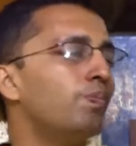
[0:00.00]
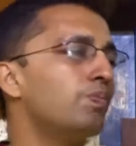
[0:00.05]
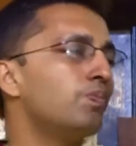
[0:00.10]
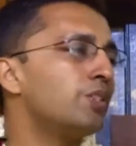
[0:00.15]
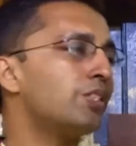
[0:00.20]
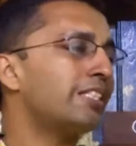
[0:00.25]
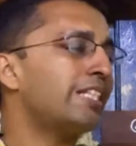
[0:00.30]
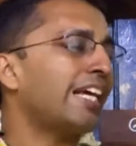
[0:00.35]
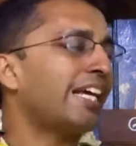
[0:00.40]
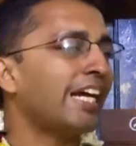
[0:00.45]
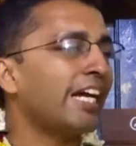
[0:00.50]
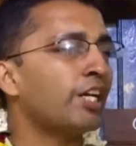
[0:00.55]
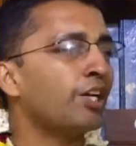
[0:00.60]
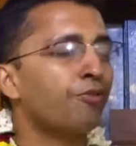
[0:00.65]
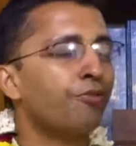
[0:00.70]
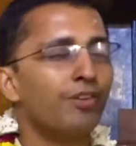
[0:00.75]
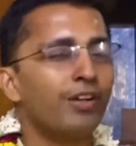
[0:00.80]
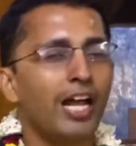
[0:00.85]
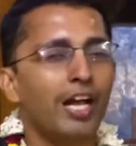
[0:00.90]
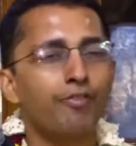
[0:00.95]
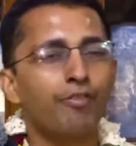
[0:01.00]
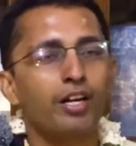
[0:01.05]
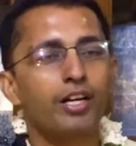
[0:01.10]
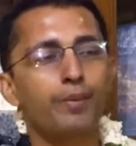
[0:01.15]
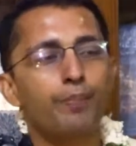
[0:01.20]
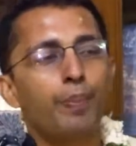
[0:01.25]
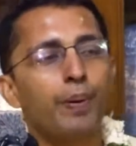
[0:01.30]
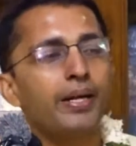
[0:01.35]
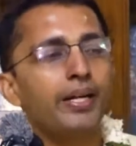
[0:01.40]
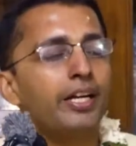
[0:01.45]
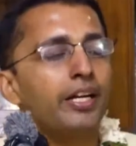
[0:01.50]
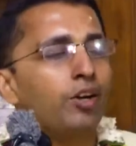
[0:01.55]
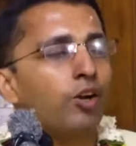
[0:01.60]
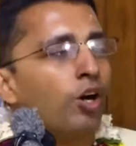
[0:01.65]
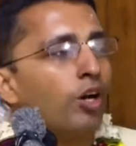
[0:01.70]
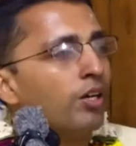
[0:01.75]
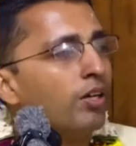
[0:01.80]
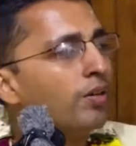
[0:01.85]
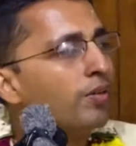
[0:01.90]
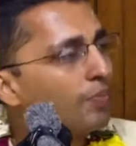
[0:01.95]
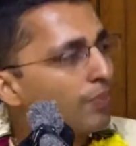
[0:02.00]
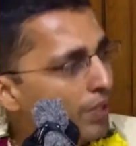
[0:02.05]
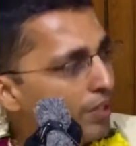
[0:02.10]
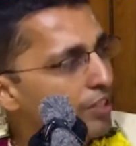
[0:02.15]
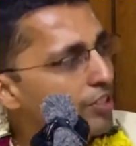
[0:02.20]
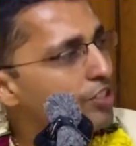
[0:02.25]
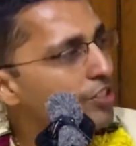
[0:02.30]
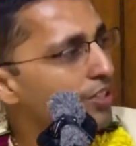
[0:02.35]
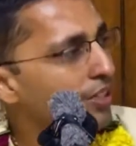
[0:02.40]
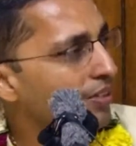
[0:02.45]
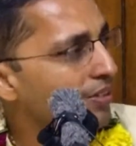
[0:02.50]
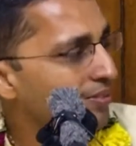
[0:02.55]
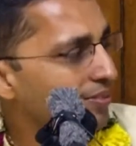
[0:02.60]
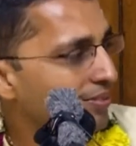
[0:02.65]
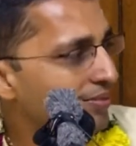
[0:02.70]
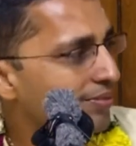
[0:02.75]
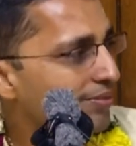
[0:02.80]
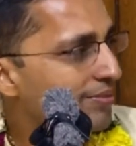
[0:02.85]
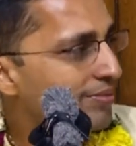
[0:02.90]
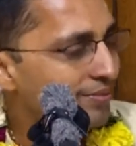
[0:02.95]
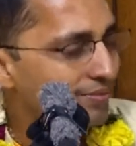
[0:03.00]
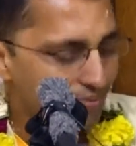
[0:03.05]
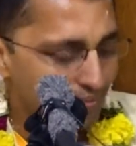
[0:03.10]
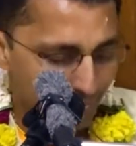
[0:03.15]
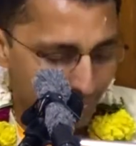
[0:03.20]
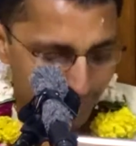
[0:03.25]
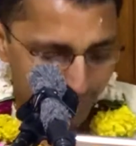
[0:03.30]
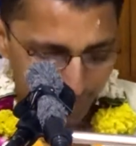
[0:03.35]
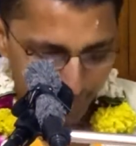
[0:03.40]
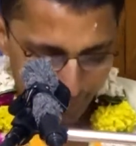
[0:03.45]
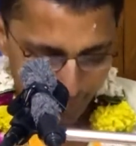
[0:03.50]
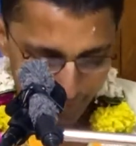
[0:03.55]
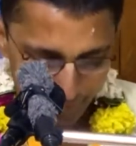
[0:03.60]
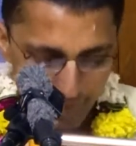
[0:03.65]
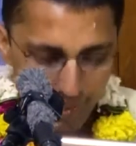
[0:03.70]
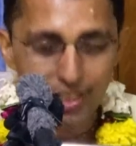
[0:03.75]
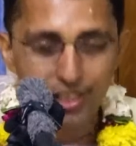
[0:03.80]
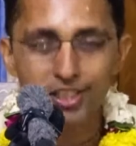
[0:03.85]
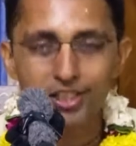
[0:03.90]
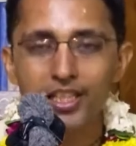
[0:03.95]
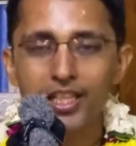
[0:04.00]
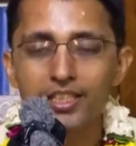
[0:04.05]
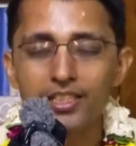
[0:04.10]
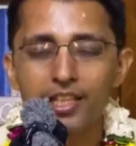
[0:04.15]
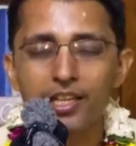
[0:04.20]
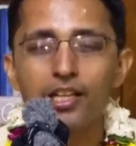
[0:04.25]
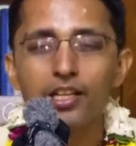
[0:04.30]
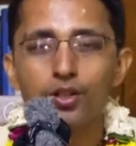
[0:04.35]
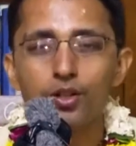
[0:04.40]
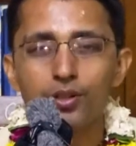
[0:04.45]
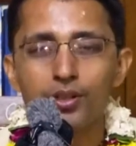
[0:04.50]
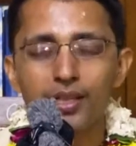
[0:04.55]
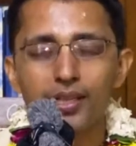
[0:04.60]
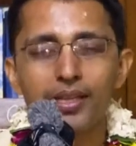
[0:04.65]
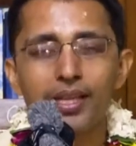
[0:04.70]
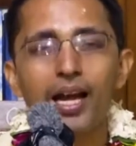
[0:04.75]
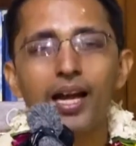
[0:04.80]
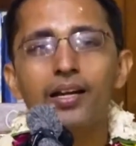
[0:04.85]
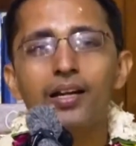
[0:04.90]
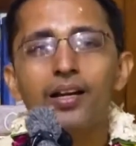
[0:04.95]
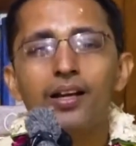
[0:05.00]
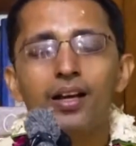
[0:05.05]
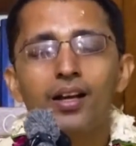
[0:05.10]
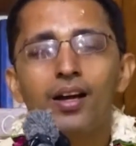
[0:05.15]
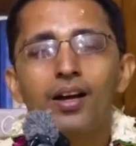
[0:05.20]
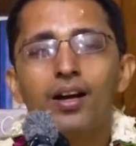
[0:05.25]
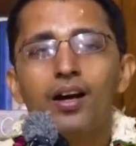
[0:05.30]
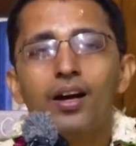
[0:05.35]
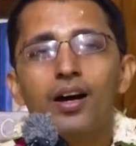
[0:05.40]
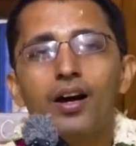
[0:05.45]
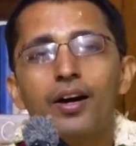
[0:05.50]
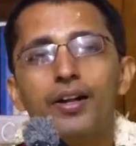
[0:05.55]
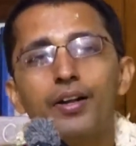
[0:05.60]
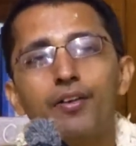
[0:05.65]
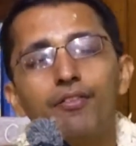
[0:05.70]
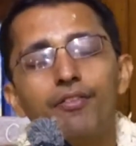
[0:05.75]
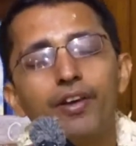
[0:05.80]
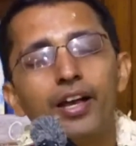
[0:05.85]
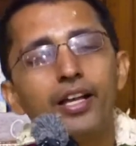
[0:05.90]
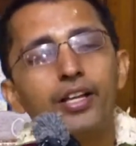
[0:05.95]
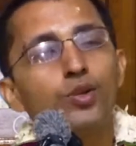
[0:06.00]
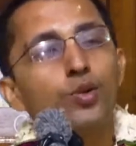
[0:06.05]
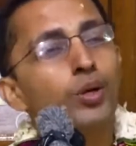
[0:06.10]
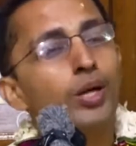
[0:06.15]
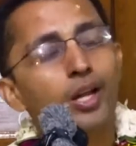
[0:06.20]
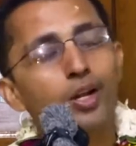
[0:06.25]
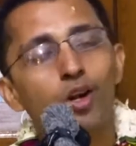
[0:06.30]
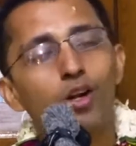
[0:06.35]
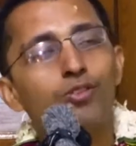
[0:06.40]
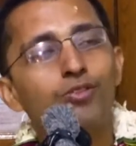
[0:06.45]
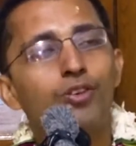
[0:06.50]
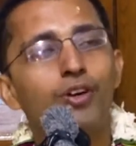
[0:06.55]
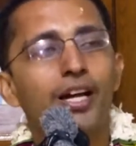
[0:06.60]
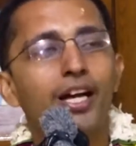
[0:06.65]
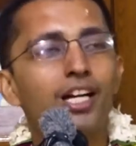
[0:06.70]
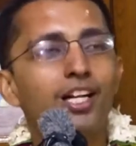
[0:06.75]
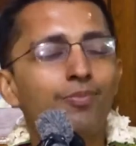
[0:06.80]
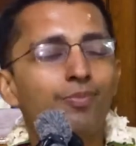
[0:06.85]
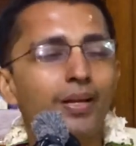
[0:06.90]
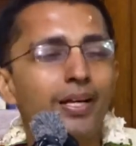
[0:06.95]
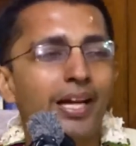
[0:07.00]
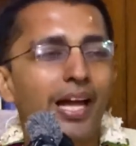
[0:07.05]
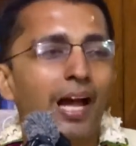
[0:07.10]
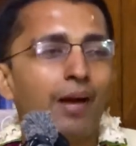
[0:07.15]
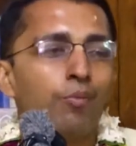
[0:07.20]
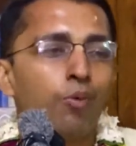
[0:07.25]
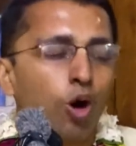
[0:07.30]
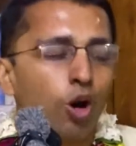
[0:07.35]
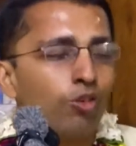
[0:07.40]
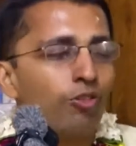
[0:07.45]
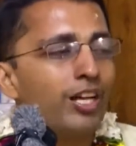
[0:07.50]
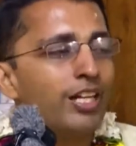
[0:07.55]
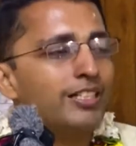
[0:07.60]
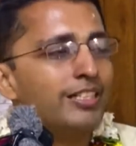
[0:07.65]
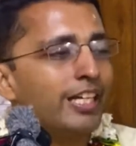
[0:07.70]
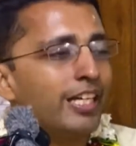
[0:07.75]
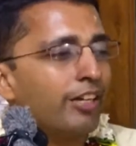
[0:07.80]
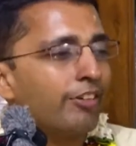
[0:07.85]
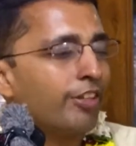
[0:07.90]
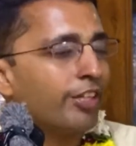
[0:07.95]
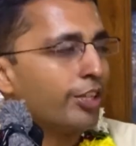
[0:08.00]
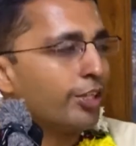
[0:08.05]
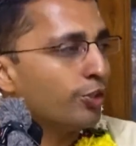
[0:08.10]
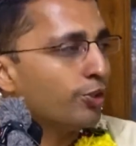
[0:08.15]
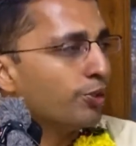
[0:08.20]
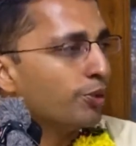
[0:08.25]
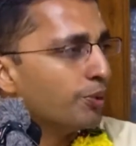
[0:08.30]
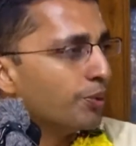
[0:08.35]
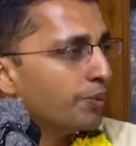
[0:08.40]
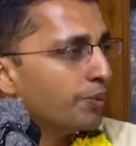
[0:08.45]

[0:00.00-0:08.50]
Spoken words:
second of your life you are dependent on Krishna. Krishna is telling Rutal that, are where you cannot forget me, I am always there with you.